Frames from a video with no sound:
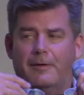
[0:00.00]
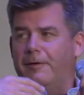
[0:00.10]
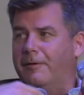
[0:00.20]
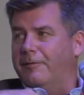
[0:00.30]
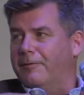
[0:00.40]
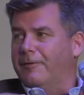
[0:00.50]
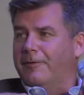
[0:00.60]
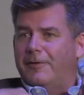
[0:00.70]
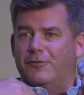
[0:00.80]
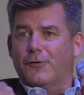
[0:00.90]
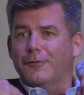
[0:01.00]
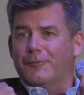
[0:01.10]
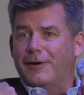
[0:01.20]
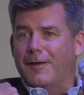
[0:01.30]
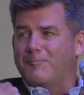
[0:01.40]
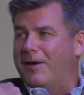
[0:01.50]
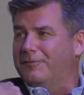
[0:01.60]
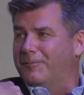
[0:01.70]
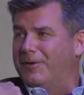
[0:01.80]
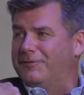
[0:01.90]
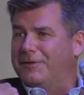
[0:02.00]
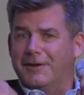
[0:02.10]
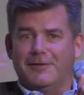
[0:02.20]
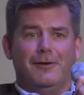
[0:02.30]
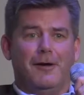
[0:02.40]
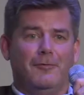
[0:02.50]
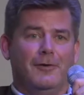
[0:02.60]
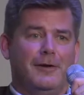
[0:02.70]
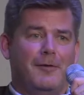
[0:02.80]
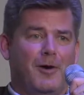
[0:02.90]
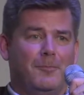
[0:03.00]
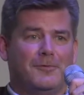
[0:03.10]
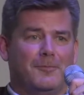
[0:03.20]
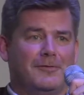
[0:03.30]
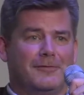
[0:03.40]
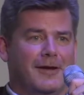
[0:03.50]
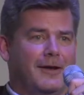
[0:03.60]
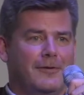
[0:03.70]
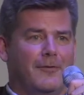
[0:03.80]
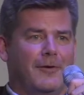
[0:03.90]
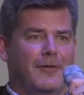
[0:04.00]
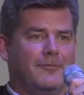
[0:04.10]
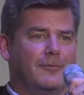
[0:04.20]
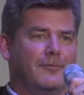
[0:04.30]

uh, in the short run, I'm pessimistic. In the long run, I'm optimistic. I don't know. That's